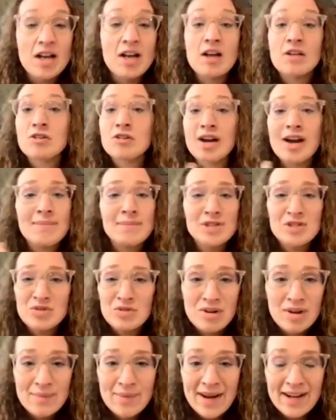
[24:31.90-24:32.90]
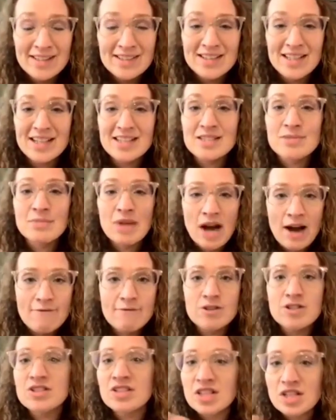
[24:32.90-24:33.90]
Grandma's Toy Box has them,
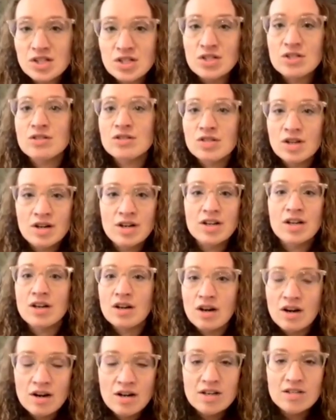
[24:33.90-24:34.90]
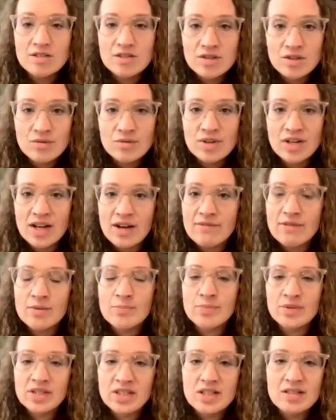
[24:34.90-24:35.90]
conversation starting cards or whatever,
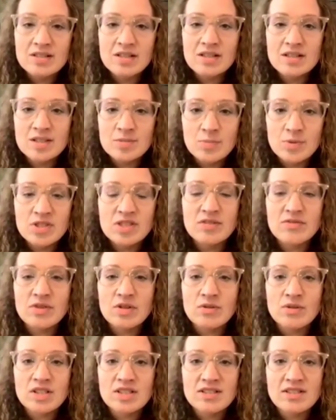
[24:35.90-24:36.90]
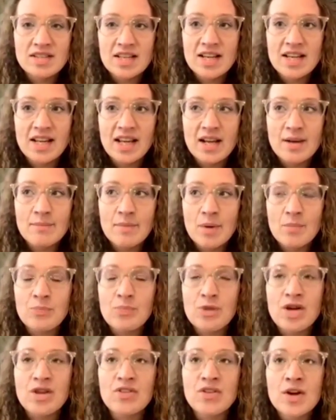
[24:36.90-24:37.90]
but these are specific ones they came up
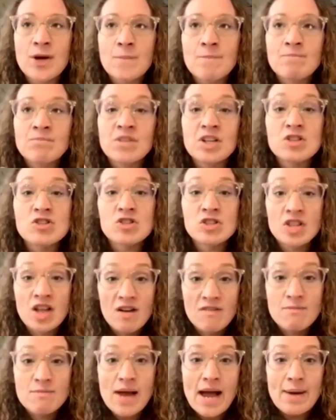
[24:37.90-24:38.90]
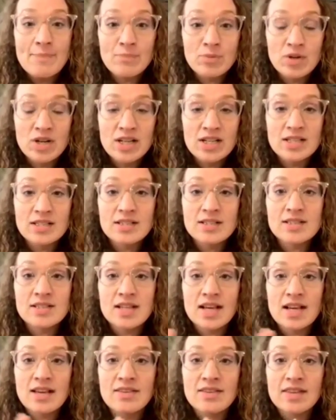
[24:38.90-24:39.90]
with. There's love map ones,
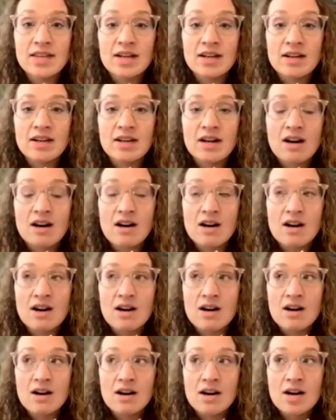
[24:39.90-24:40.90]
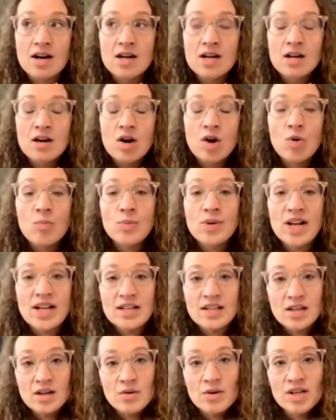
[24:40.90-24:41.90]
and there are
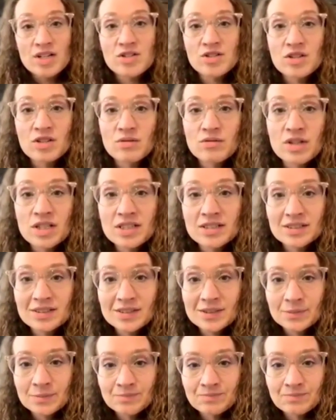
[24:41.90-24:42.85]
open-ended question ones.